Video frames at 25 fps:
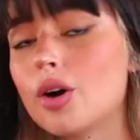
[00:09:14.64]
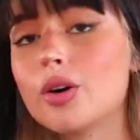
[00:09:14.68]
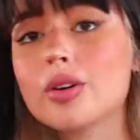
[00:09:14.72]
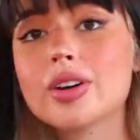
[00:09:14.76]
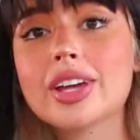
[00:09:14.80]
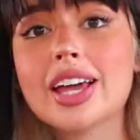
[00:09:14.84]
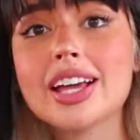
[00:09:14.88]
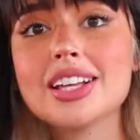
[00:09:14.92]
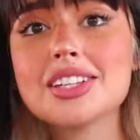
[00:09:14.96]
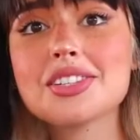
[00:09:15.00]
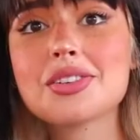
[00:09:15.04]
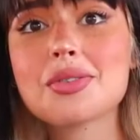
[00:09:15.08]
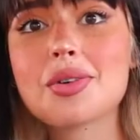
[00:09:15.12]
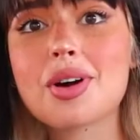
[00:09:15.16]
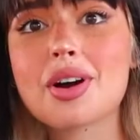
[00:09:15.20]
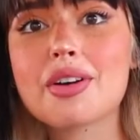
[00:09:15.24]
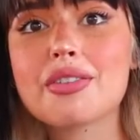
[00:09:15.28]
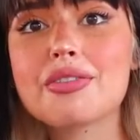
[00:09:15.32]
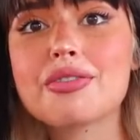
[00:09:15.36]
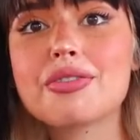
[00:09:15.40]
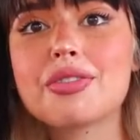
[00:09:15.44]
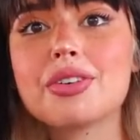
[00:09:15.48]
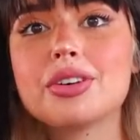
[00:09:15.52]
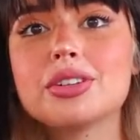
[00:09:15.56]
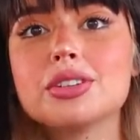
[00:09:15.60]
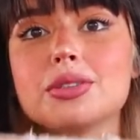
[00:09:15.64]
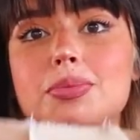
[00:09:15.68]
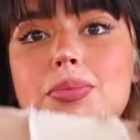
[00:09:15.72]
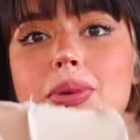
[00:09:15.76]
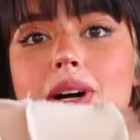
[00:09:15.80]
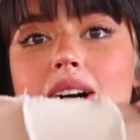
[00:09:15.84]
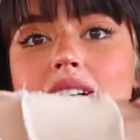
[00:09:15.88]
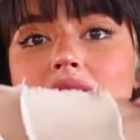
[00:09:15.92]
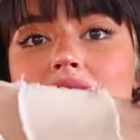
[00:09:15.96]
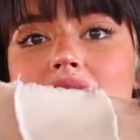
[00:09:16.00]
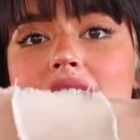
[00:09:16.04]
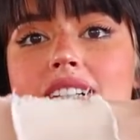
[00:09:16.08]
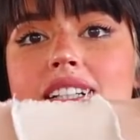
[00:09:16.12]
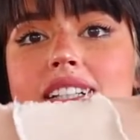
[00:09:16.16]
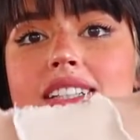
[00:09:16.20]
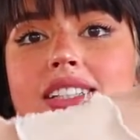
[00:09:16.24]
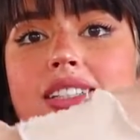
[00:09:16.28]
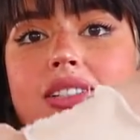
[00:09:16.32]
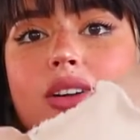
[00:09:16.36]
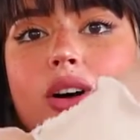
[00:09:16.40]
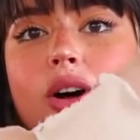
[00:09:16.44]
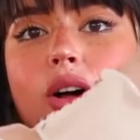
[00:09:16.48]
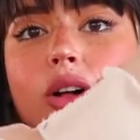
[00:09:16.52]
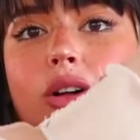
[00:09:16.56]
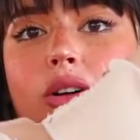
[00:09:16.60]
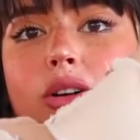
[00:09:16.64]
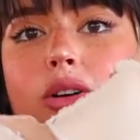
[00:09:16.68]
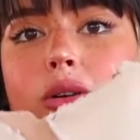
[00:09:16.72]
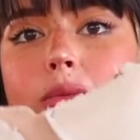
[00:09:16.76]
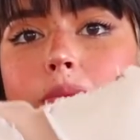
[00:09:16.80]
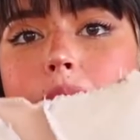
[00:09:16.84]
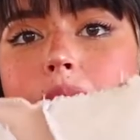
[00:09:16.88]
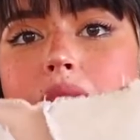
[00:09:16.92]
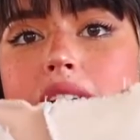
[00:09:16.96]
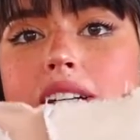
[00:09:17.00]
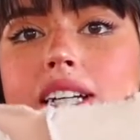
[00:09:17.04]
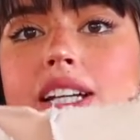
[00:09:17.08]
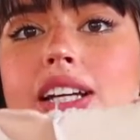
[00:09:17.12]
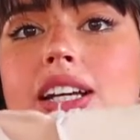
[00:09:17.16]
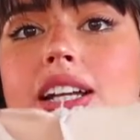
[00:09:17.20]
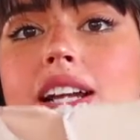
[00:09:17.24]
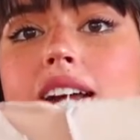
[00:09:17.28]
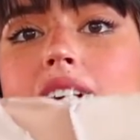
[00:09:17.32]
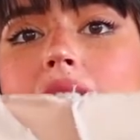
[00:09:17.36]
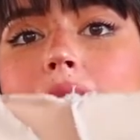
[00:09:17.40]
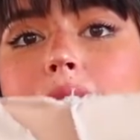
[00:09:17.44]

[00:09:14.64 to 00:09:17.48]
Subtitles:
Okay, so our front part is all completed.